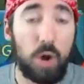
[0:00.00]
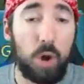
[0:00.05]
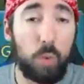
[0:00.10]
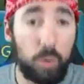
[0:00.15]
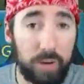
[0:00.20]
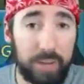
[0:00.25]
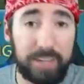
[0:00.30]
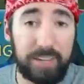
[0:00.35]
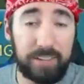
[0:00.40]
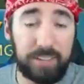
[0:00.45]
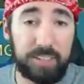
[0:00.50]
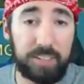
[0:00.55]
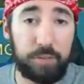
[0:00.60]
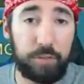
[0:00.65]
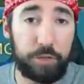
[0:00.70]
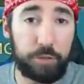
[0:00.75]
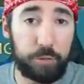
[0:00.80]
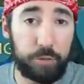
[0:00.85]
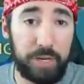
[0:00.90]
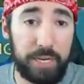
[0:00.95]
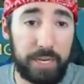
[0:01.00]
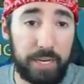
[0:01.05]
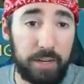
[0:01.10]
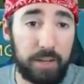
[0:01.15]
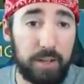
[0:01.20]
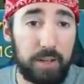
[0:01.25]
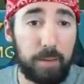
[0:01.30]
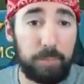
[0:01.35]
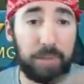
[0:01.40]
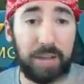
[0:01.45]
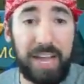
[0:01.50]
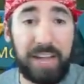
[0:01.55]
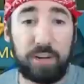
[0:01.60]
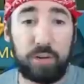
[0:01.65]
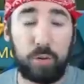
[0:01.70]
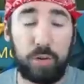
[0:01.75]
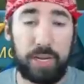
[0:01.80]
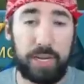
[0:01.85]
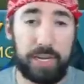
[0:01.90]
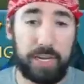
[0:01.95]
We're gonna kill this level three
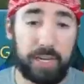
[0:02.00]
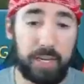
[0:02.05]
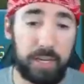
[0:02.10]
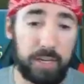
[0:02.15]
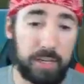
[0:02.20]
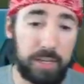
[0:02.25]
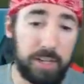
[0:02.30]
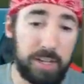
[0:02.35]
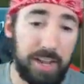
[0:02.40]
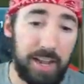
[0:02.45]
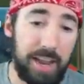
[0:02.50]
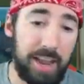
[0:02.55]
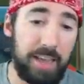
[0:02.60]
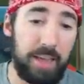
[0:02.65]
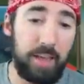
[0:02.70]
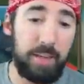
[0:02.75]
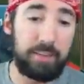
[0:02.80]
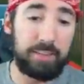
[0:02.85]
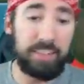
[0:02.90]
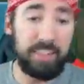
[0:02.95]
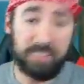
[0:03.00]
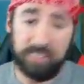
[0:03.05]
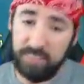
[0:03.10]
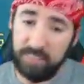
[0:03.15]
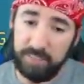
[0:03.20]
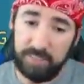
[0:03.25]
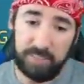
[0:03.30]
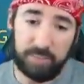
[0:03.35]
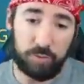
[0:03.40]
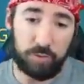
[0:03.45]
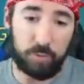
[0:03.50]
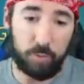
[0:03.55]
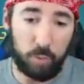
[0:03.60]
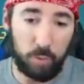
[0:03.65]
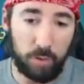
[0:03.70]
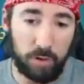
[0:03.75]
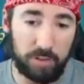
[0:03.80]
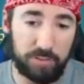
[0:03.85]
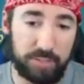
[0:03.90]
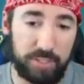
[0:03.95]
Blackwing here, and this is the
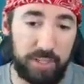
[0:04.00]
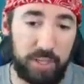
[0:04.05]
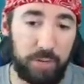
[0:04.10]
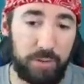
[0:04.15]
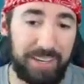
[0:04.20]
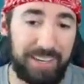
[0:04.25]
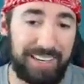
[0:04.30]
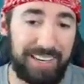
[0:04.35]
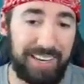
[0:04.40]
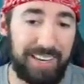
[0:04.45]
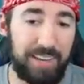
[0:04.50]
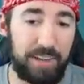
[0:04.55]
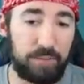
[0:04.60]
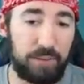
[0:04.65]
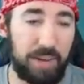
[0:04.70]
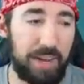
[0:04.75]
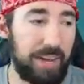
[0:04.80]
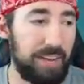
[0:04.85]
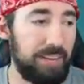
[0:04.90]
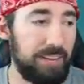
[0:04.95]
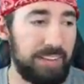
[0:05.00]
rewards that you can get, right?